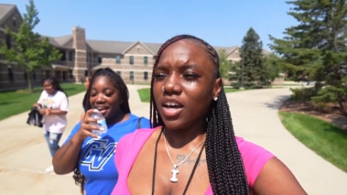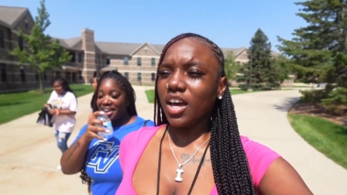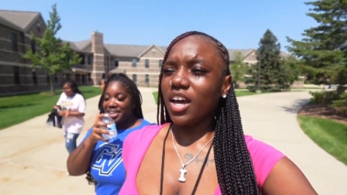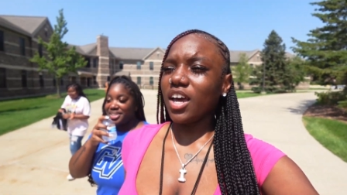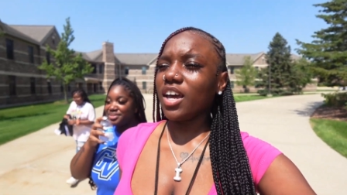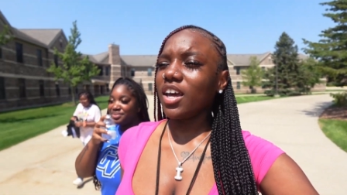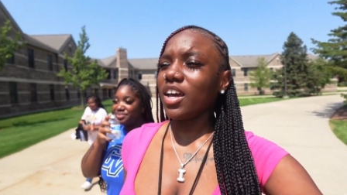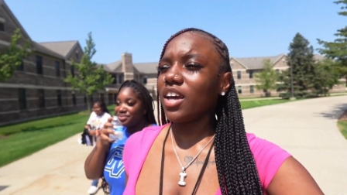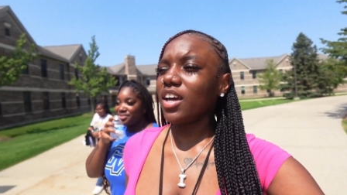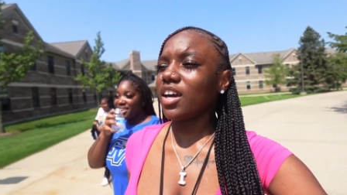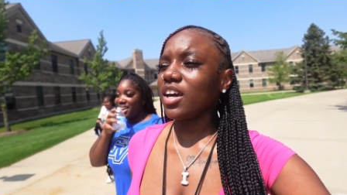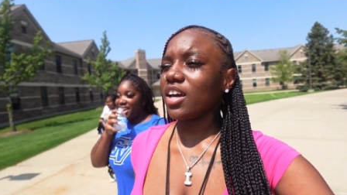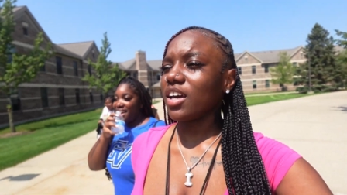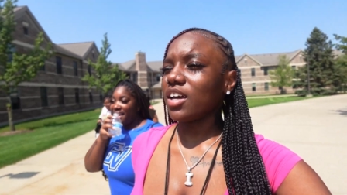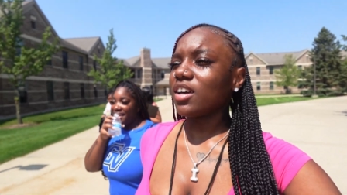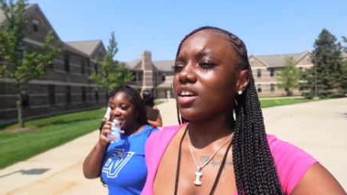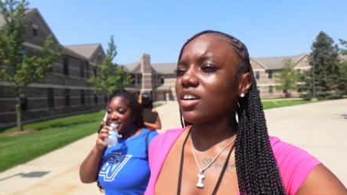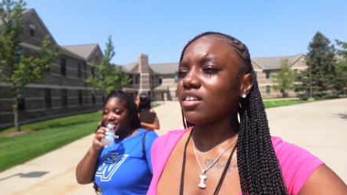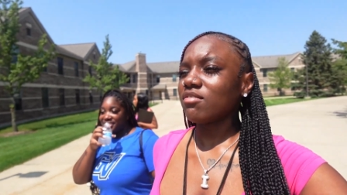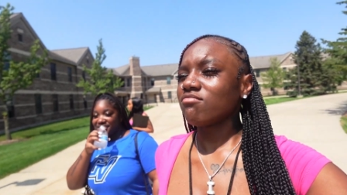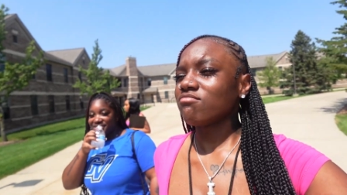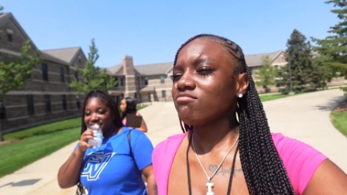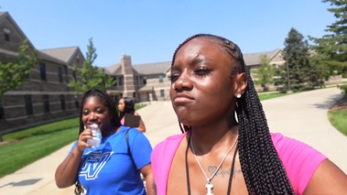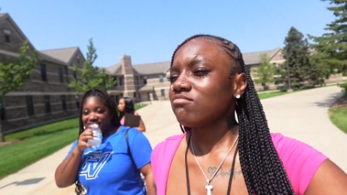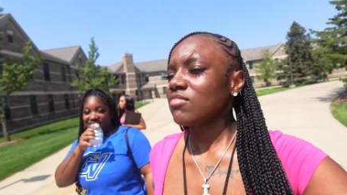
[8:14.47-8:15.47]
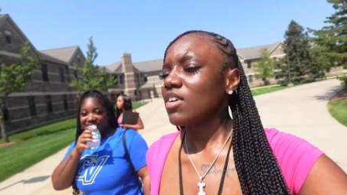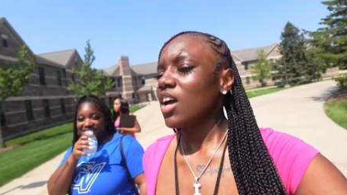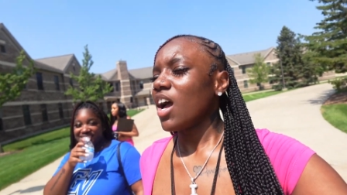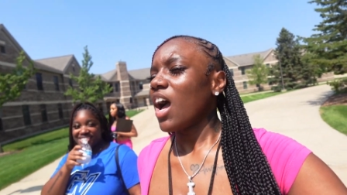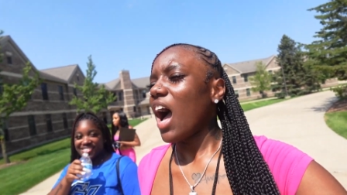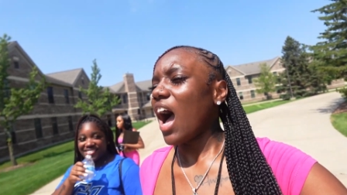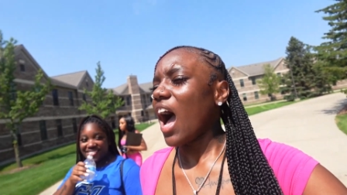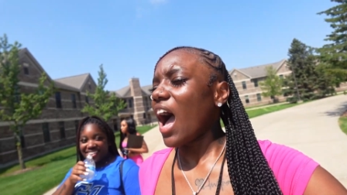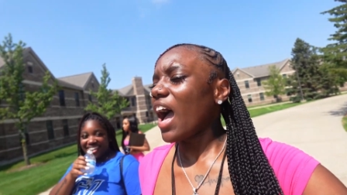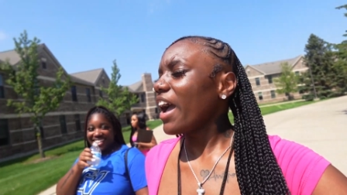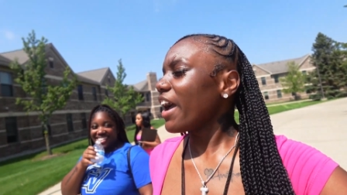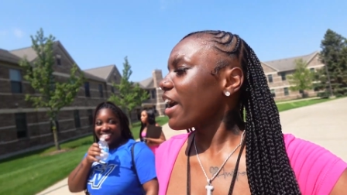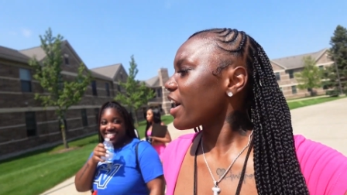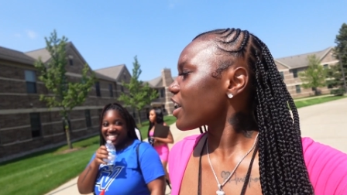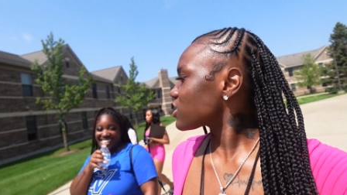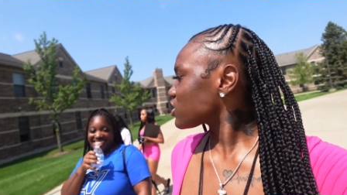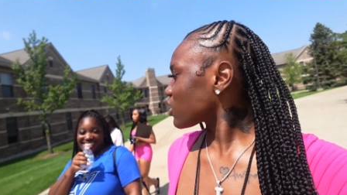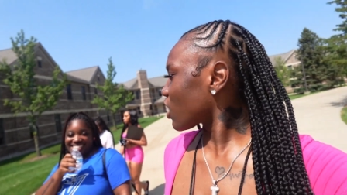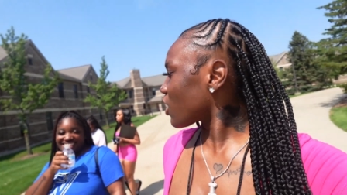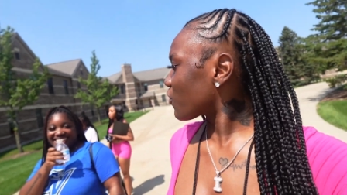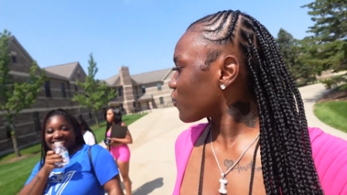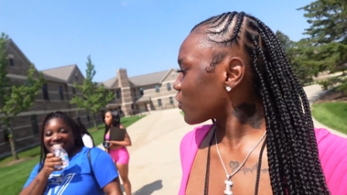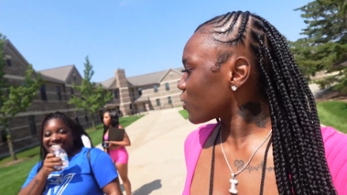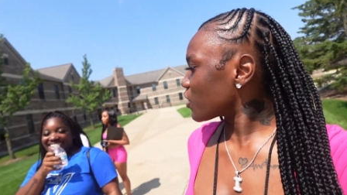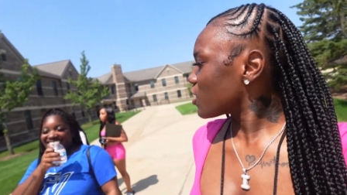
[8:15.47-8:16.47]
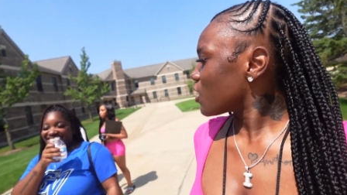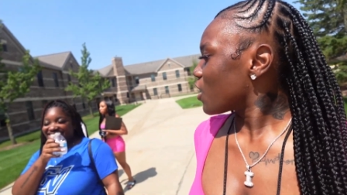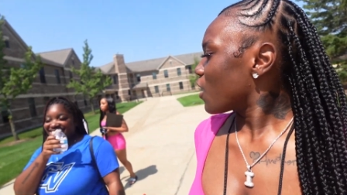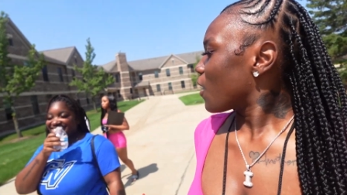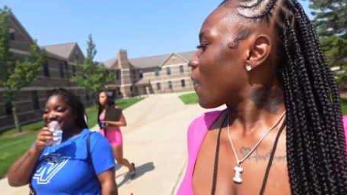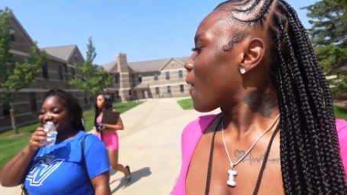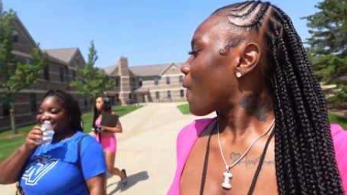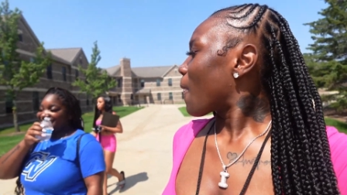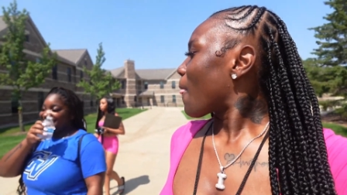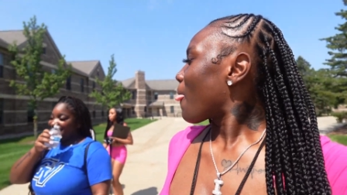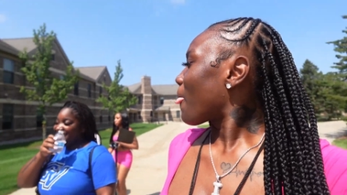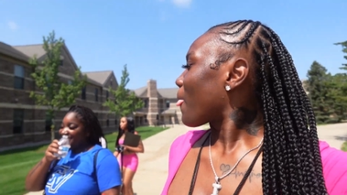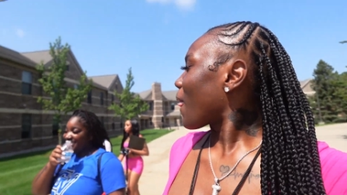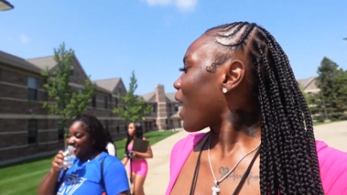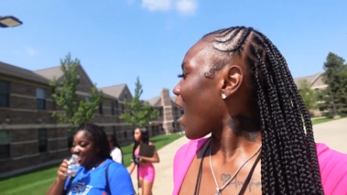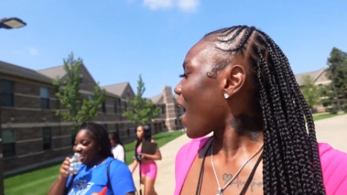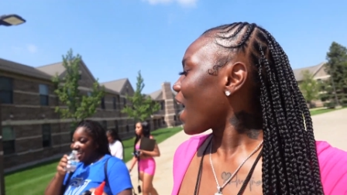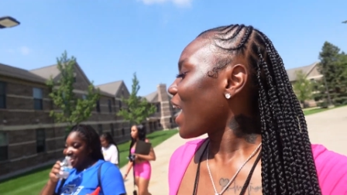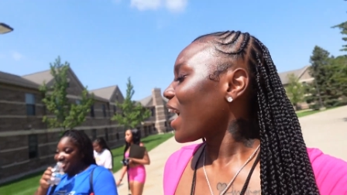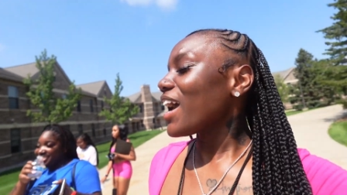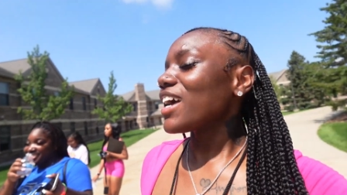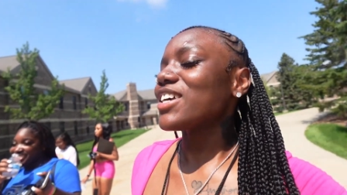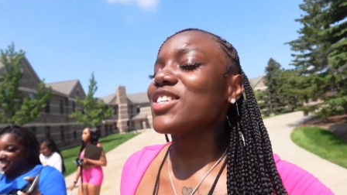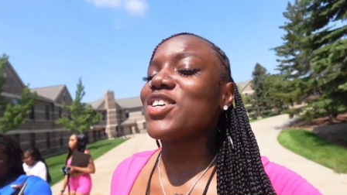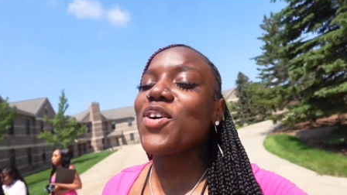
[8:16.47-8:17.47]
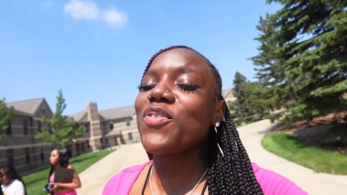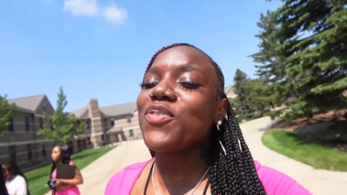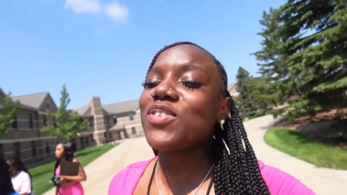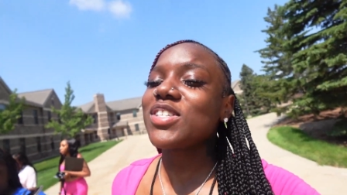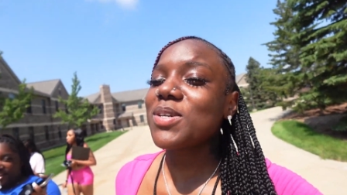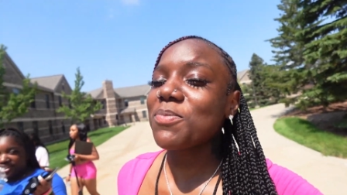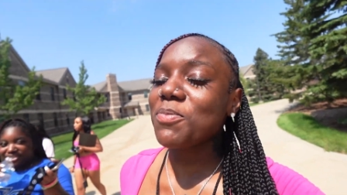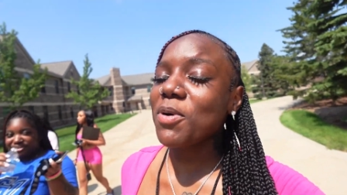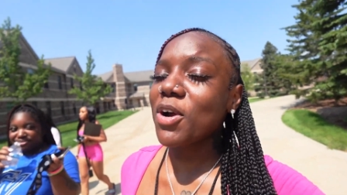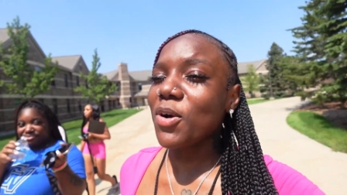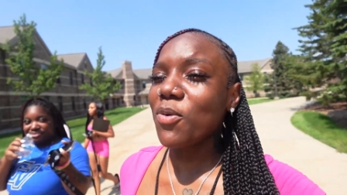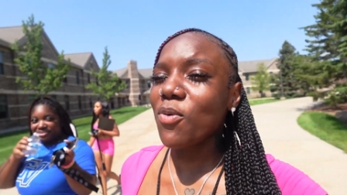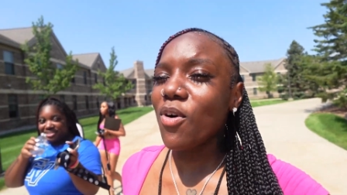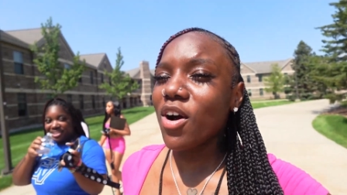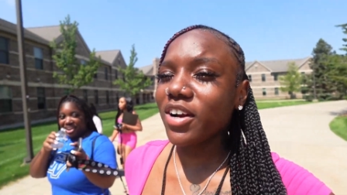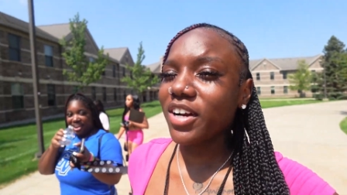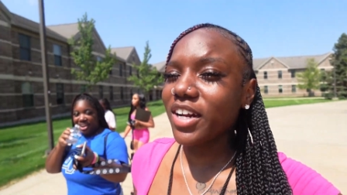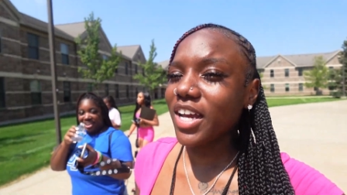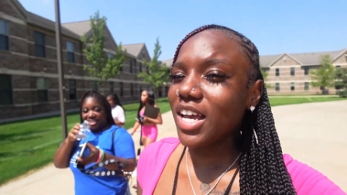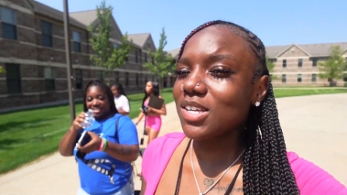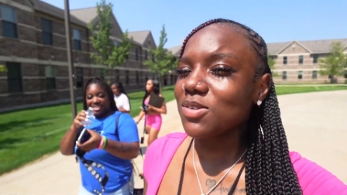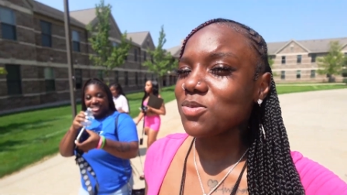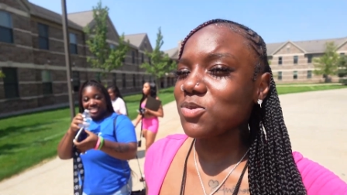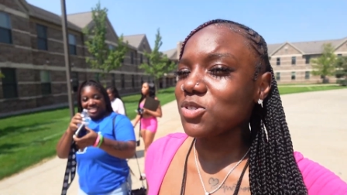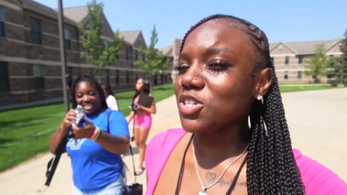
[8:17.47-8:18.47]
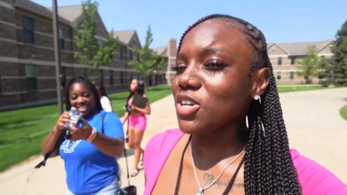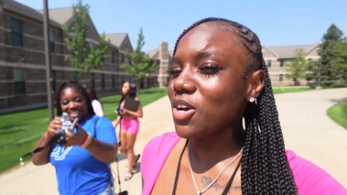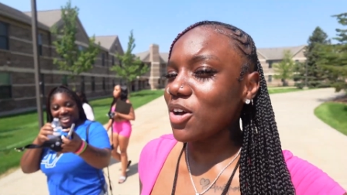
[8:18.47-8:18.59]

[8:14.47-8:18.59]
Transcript: and first of all, I, asked her for, I asked her for some of her water. Guess what she